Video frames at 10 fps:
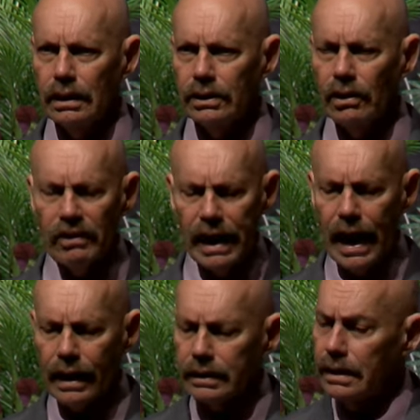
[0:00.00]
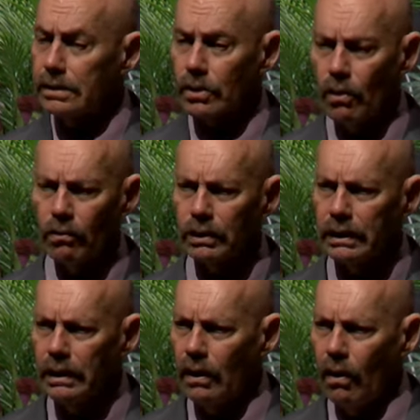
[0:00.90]
Your reality is
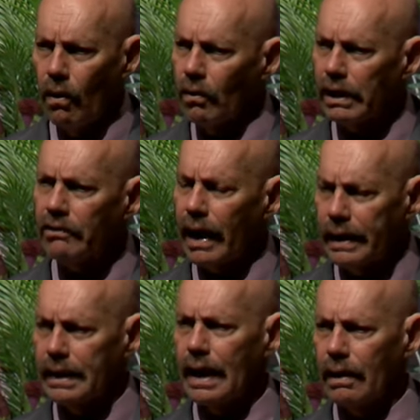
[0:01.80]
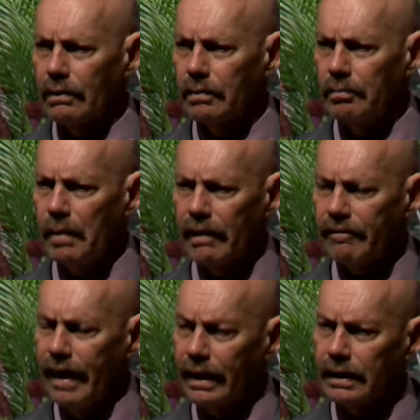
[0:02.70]
only, only right now. Matter of
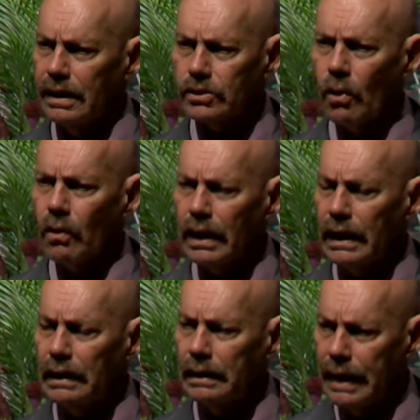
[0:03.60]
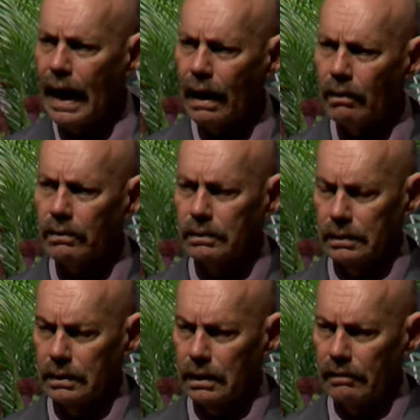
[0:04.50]
fact, it's only now.
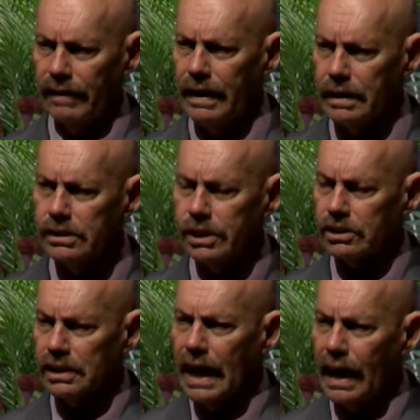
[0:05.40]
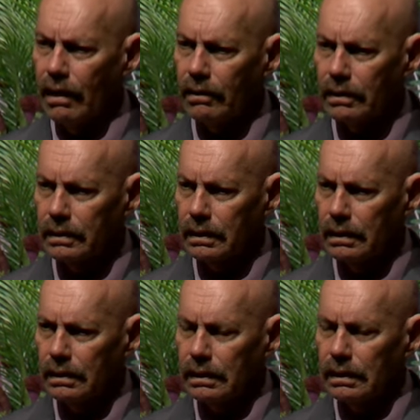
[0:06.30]
Faith is just now.
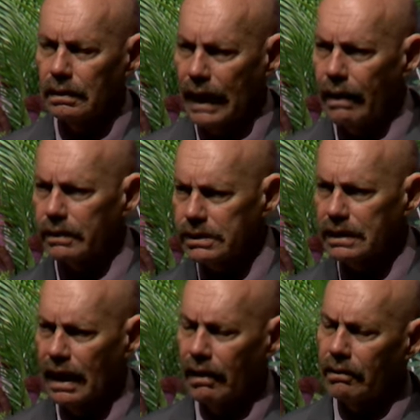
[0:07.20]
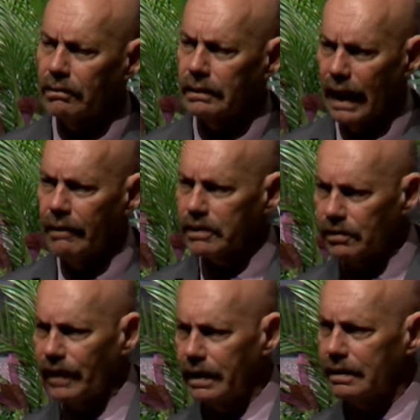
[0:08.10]
Now it's now. Now it's
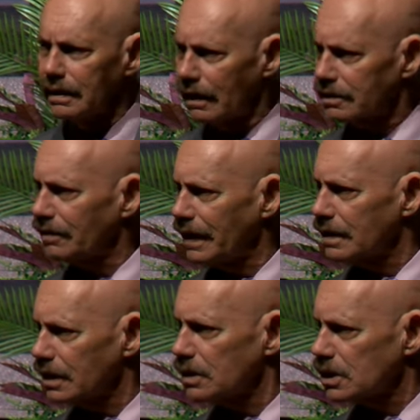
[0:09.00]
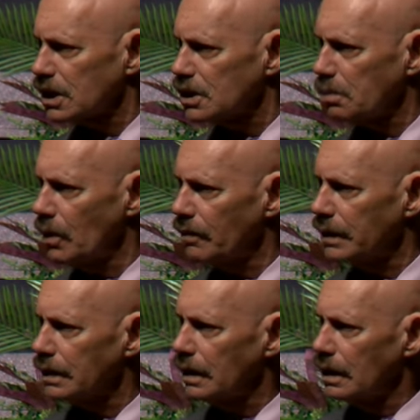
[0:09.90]
faith. Now it's faith. It just keeps moving.